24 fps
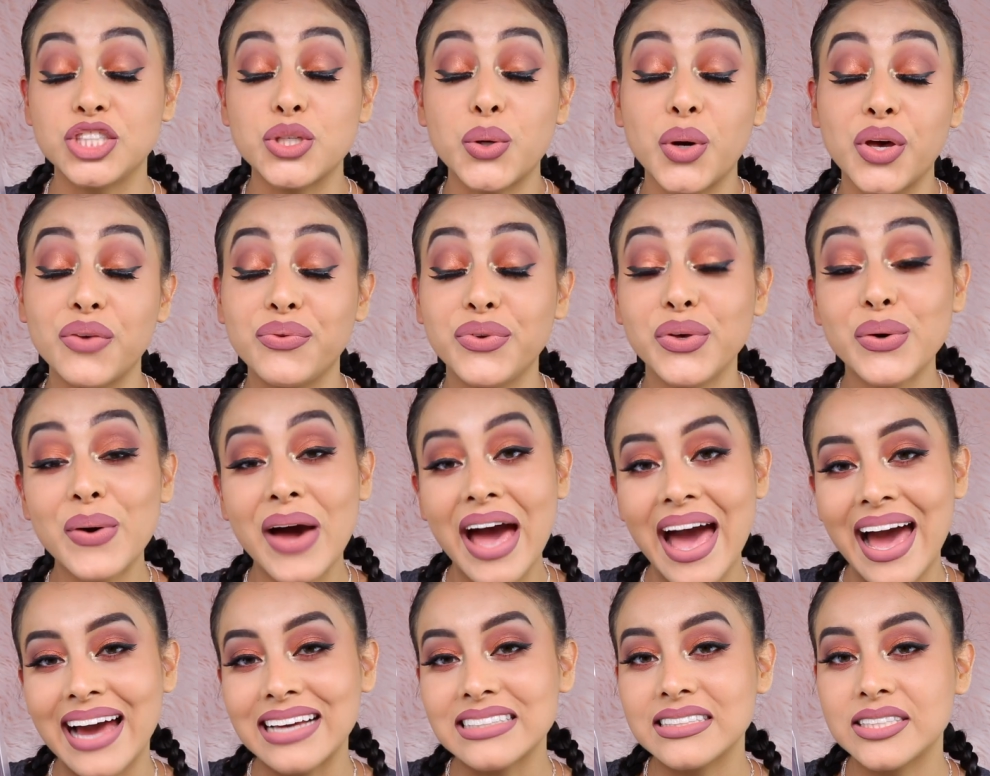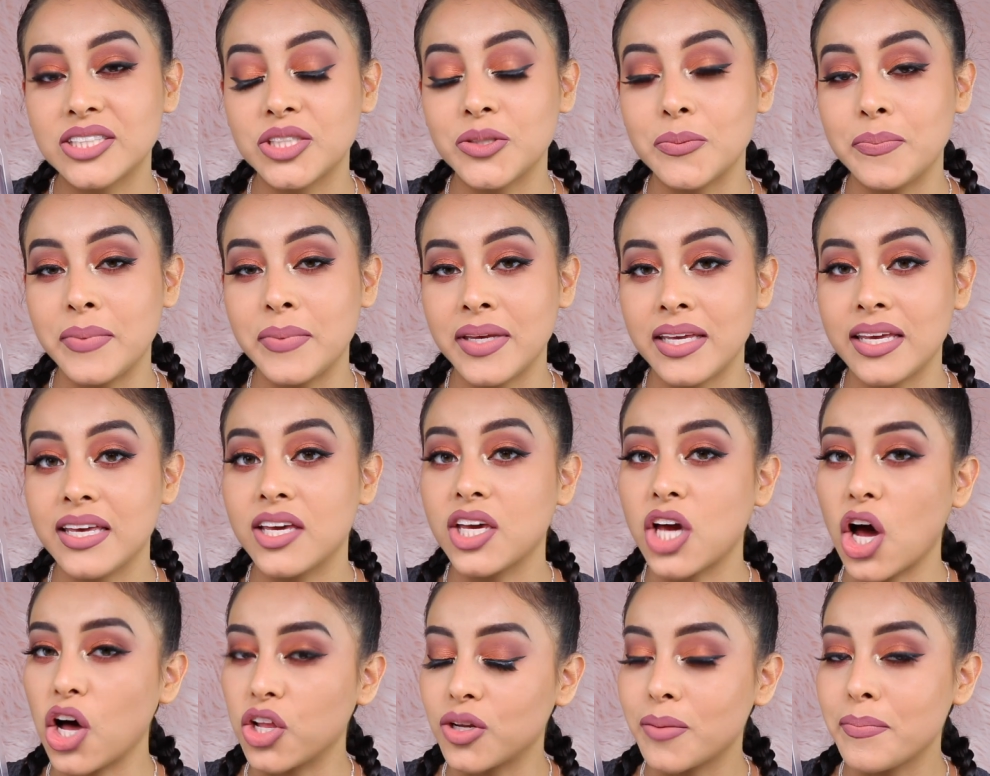So if you asked to be
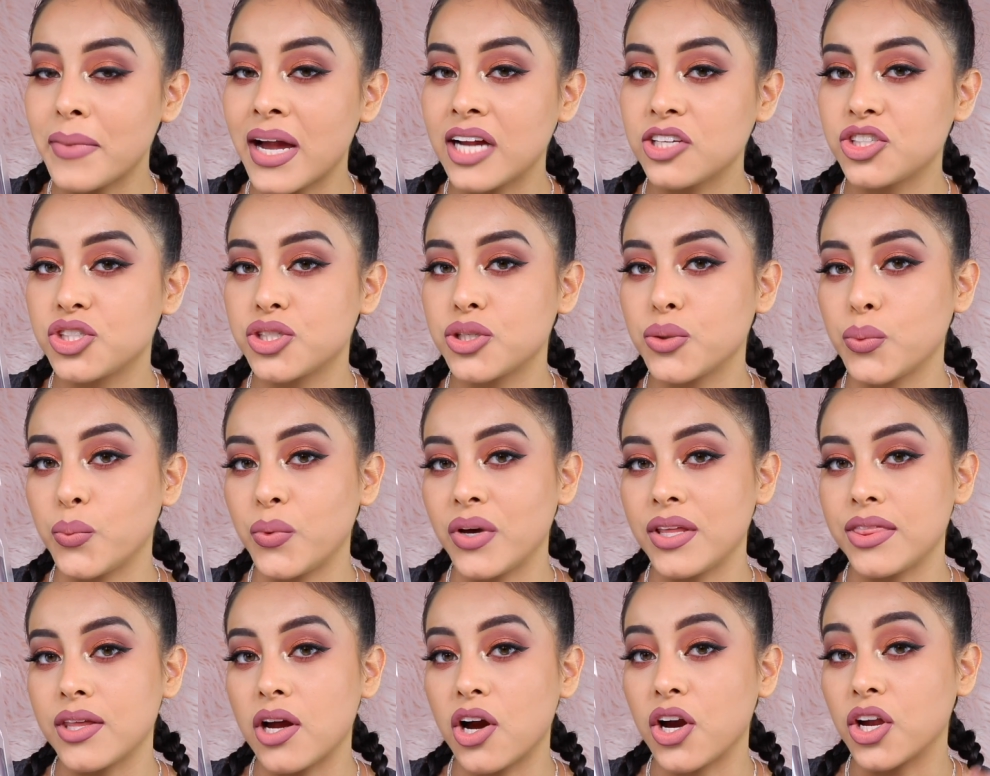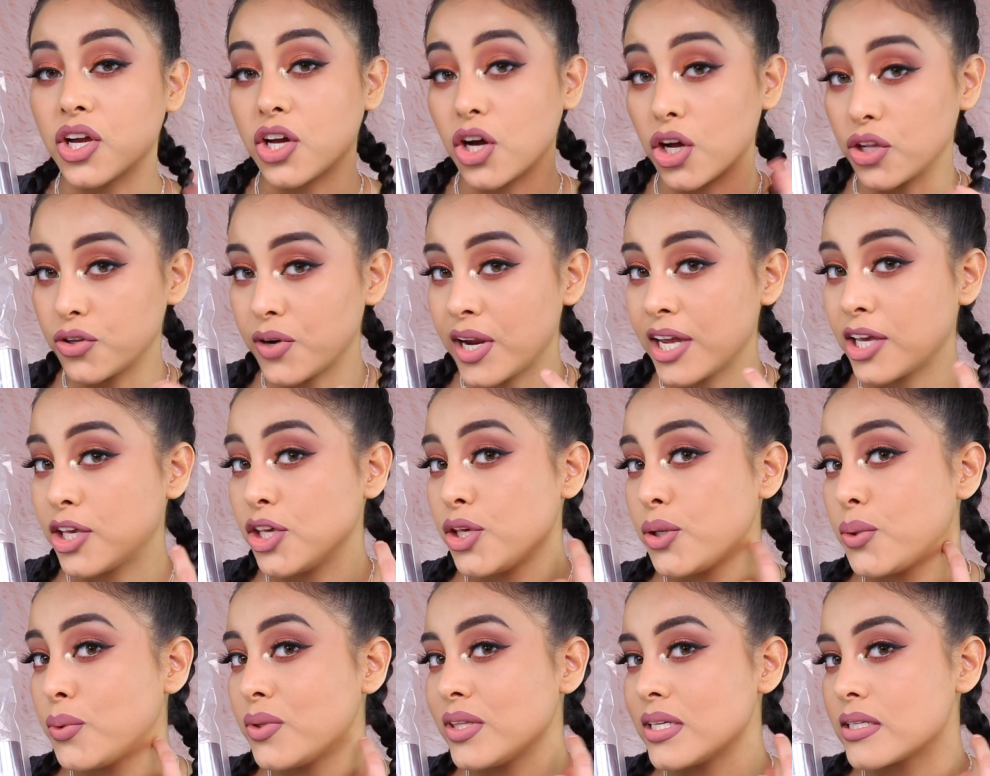color matched with our Color
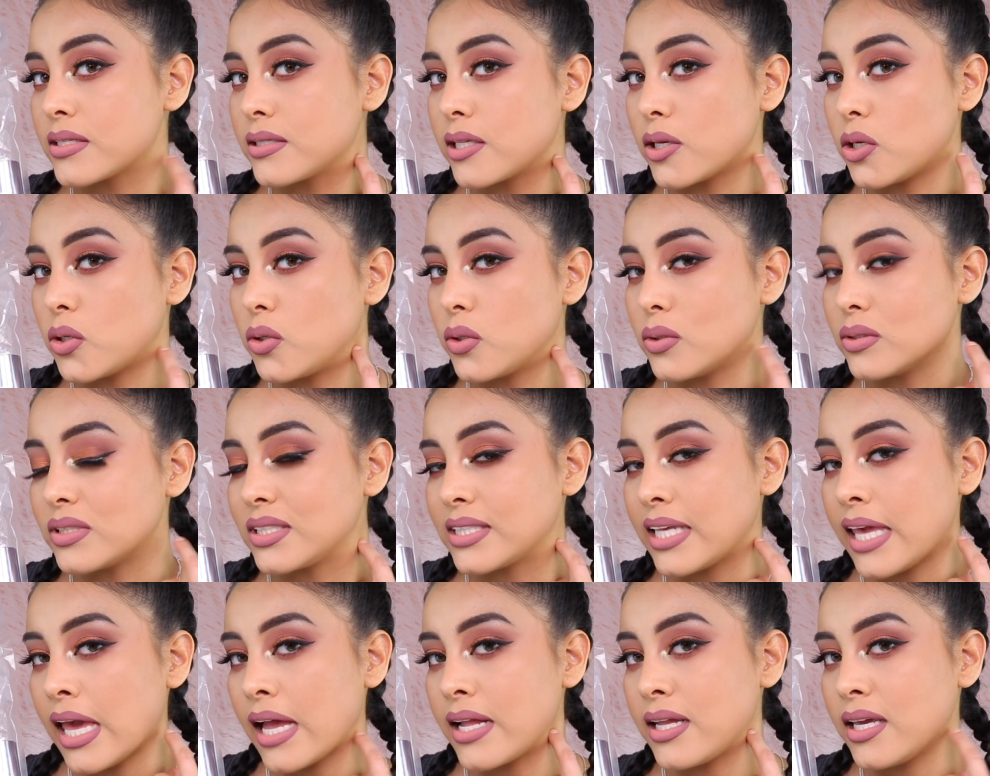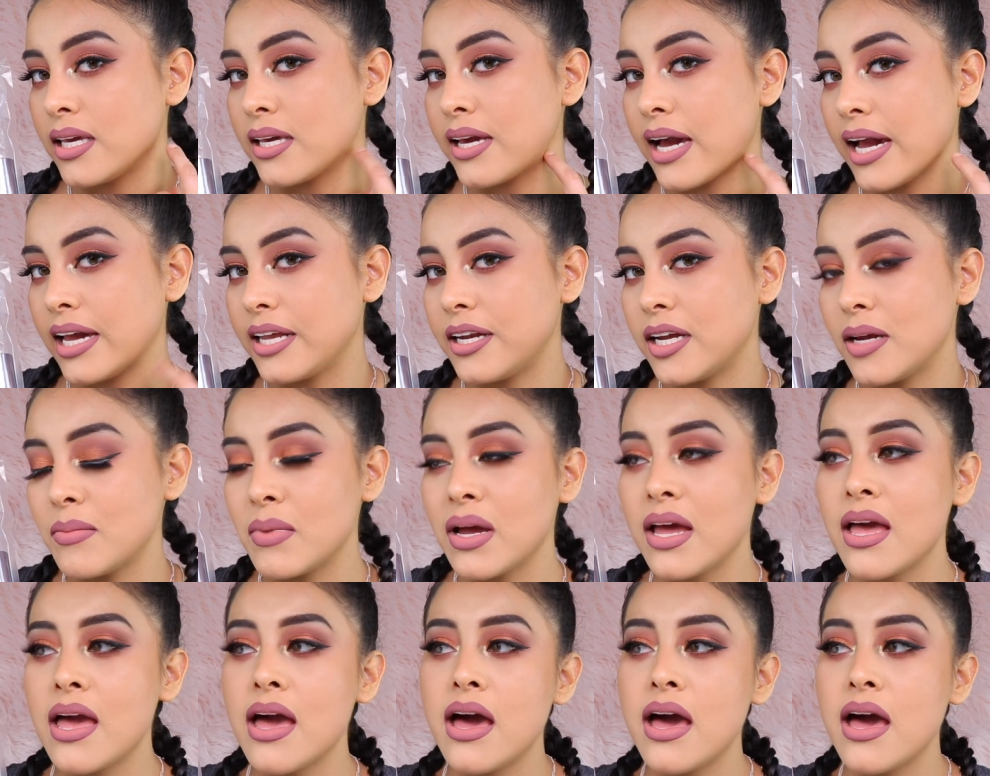IQ, this little scanning item,